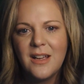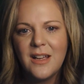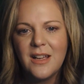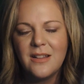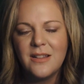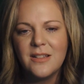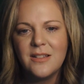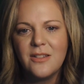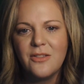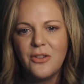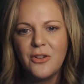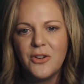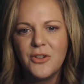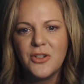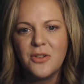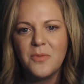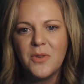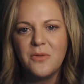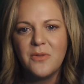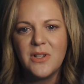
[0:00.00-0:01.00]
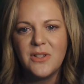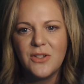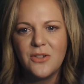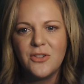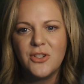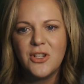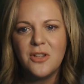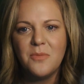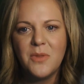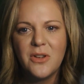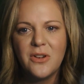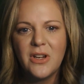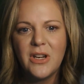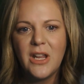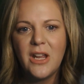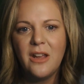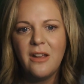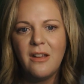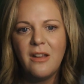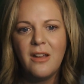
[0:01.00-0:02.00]
in the scleroderma research
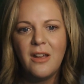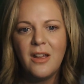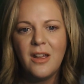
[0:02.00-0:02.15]
community.